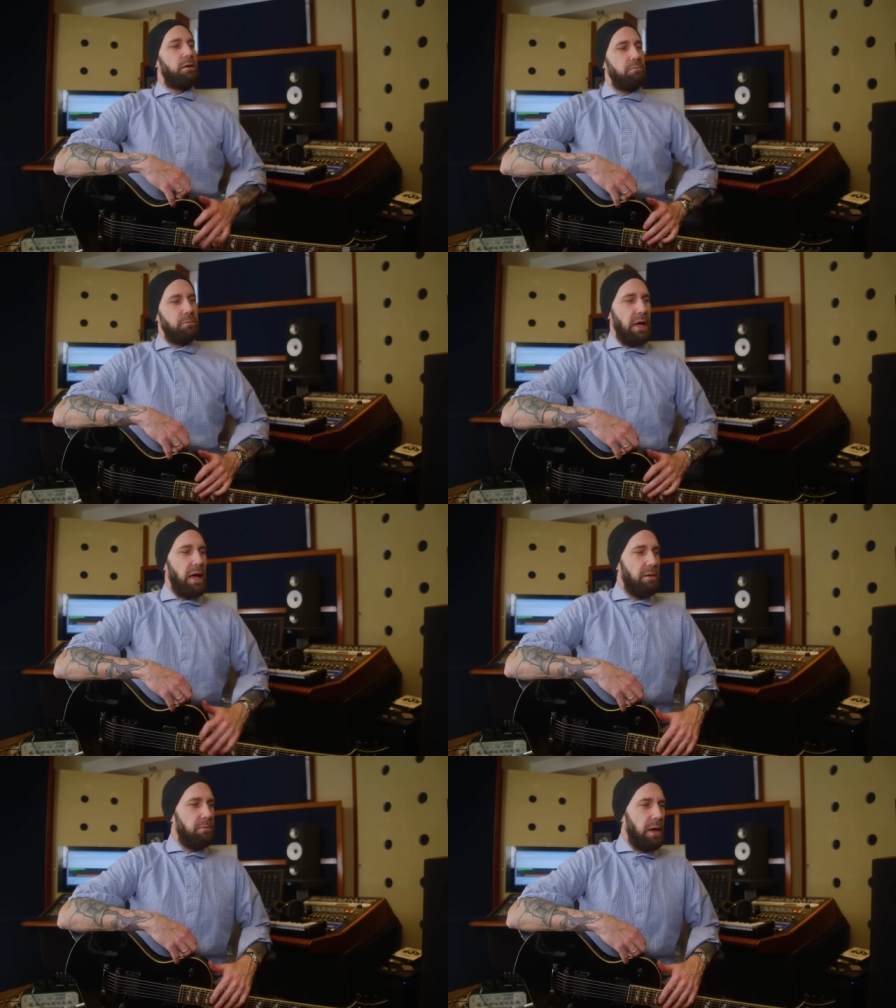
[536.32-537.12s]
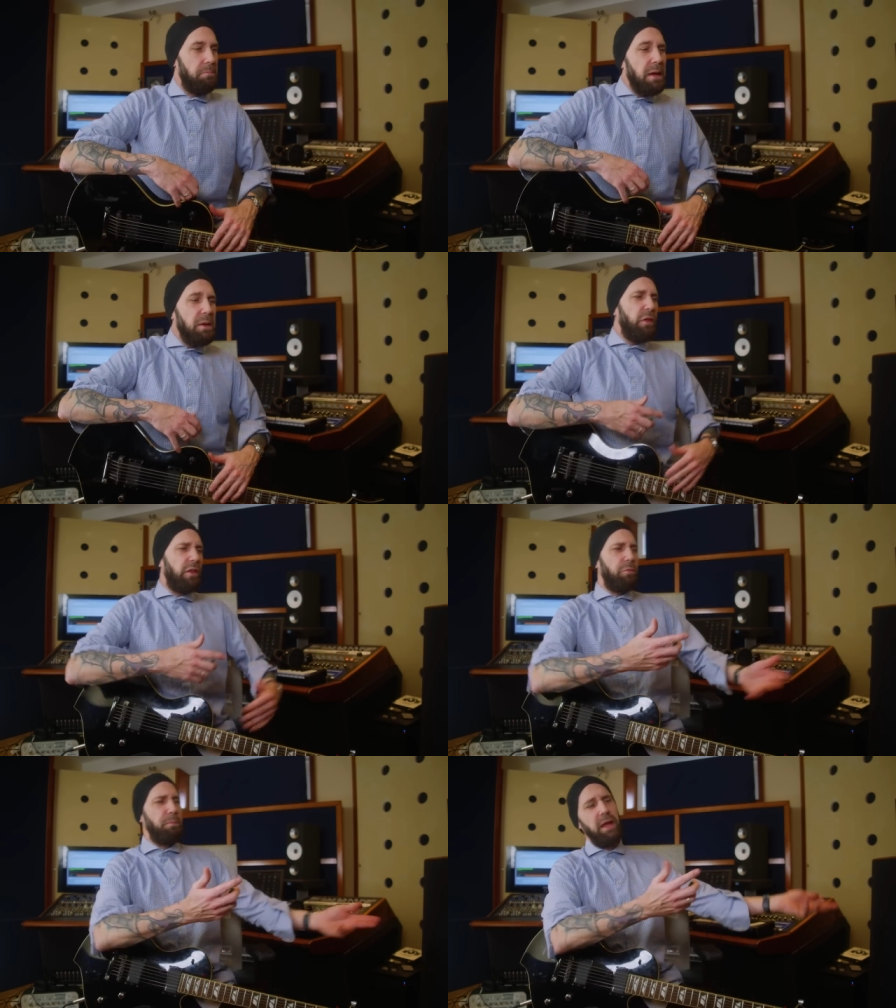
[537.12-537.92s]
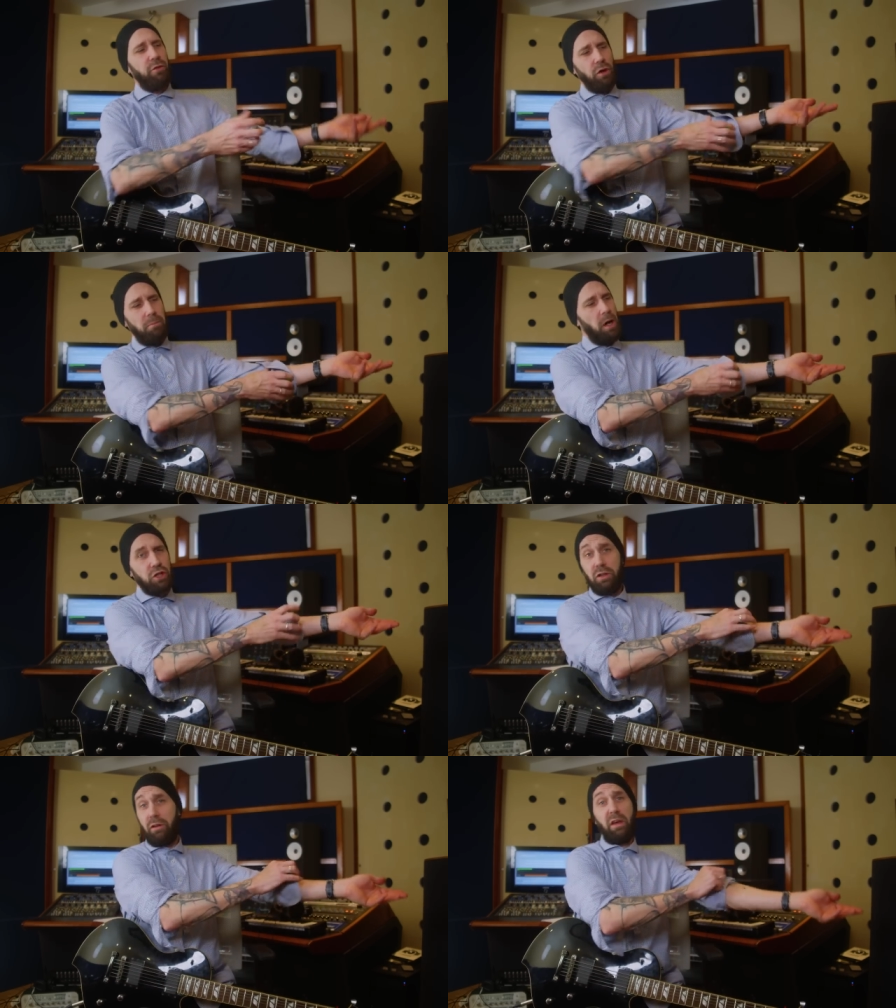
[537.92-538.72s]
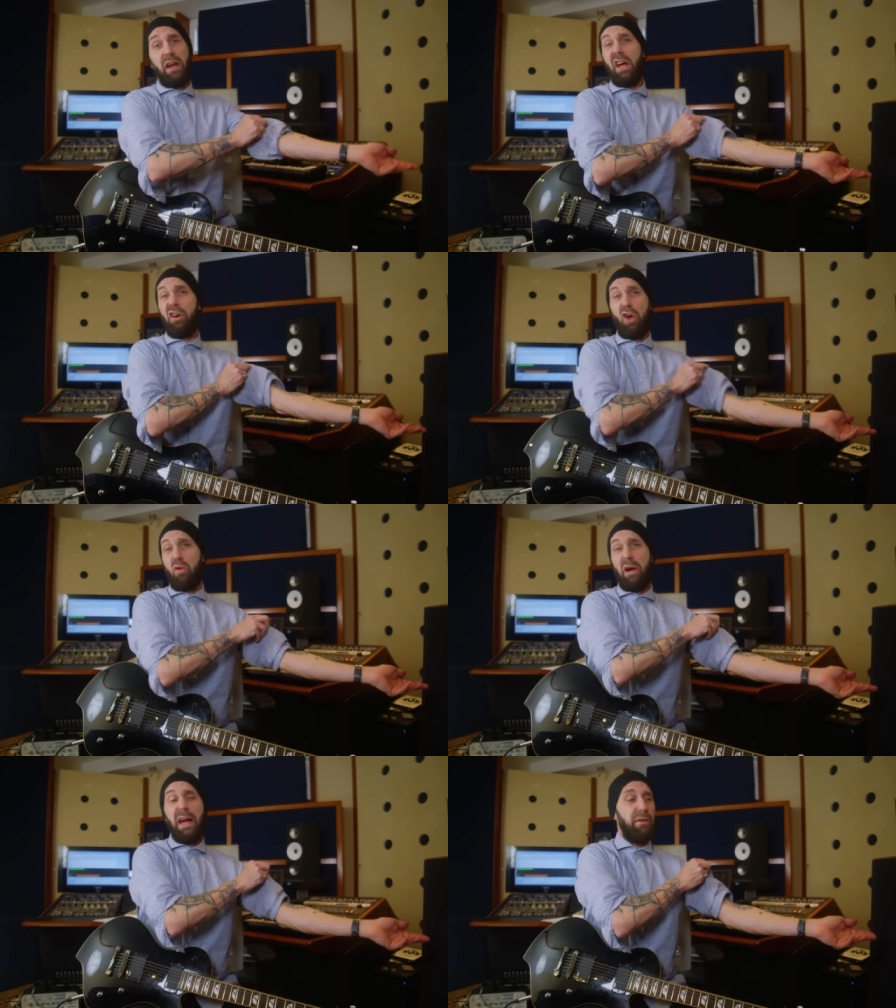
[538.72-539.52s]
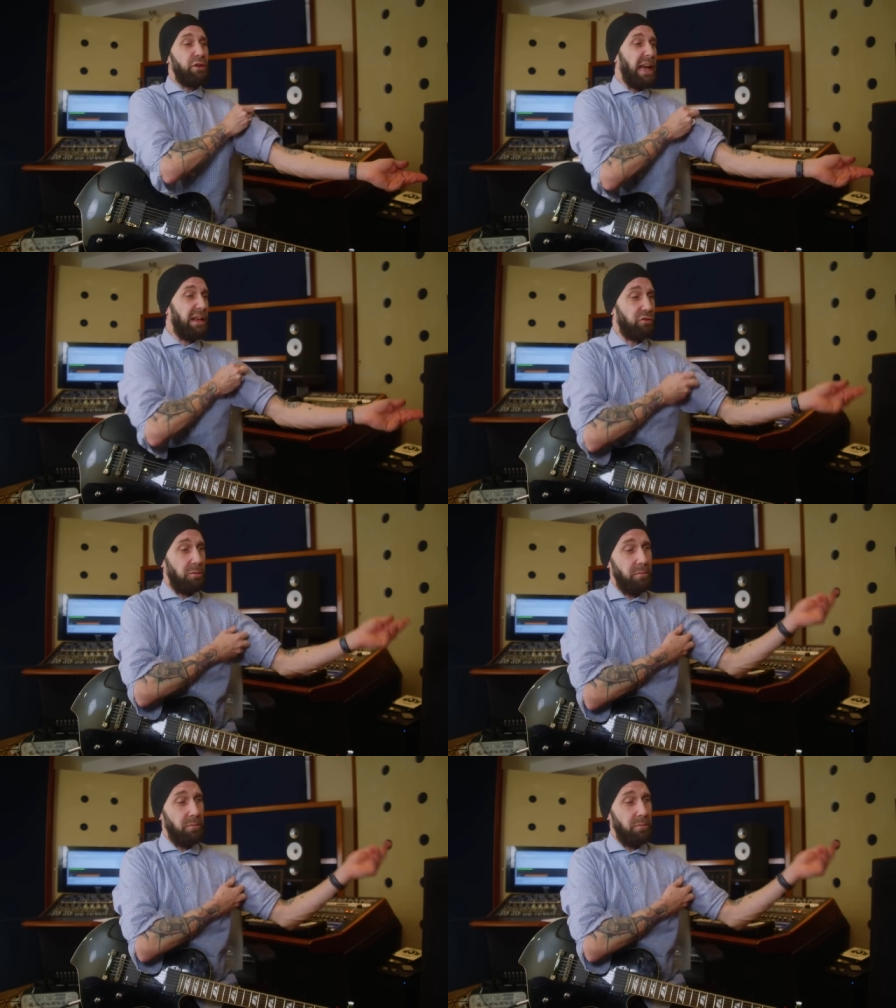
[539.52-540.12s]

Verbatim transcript: Yeah, and maybe this is based on a Marshall design. I don't know, I haven't asked them.